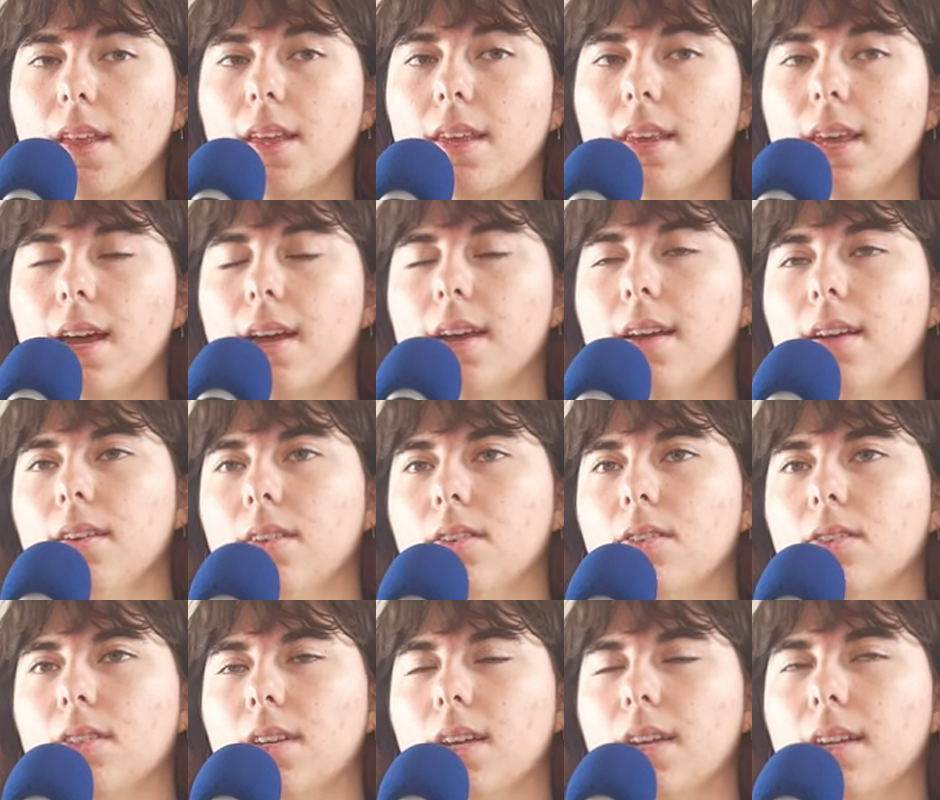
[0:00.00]
Yeah, I
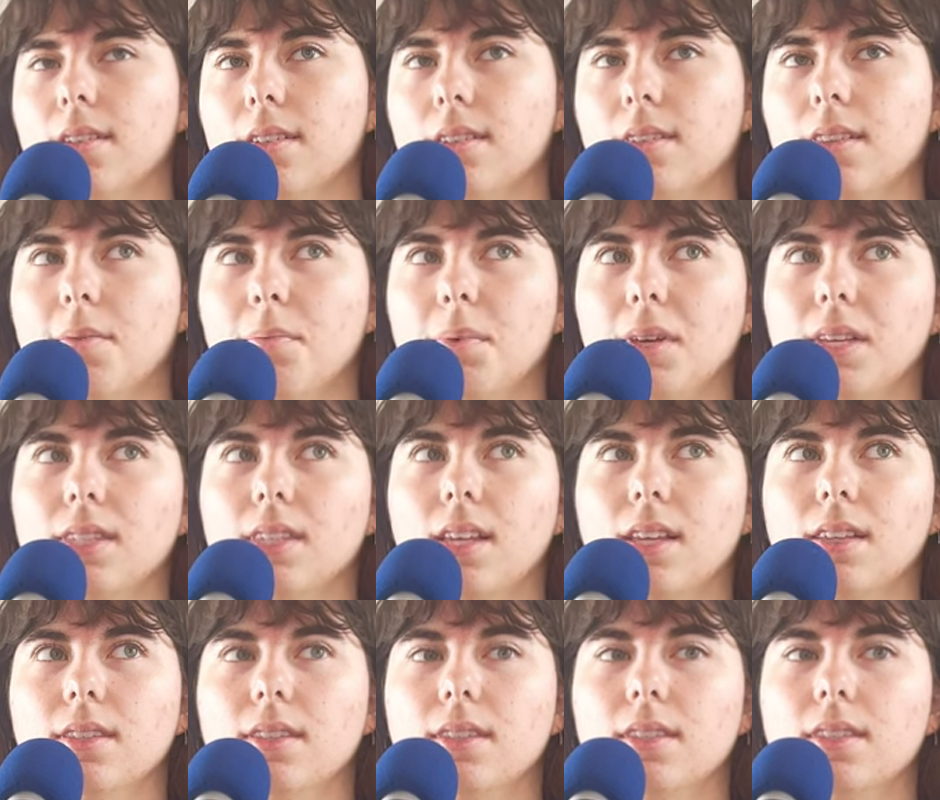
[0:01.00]
understand. That makes
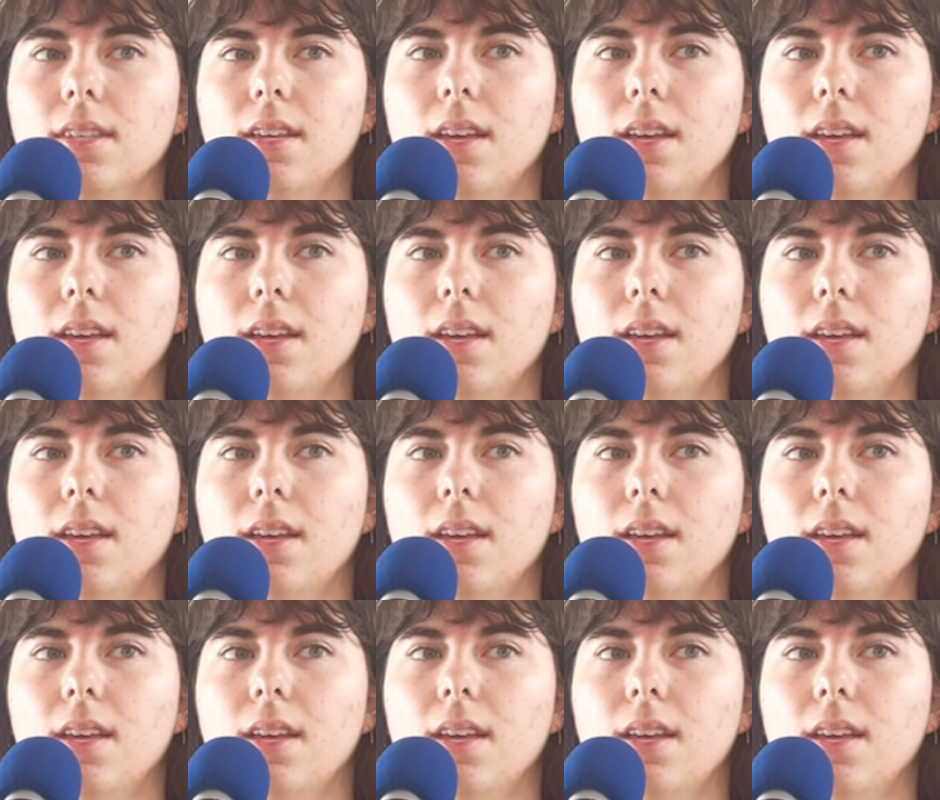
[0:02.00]
sense.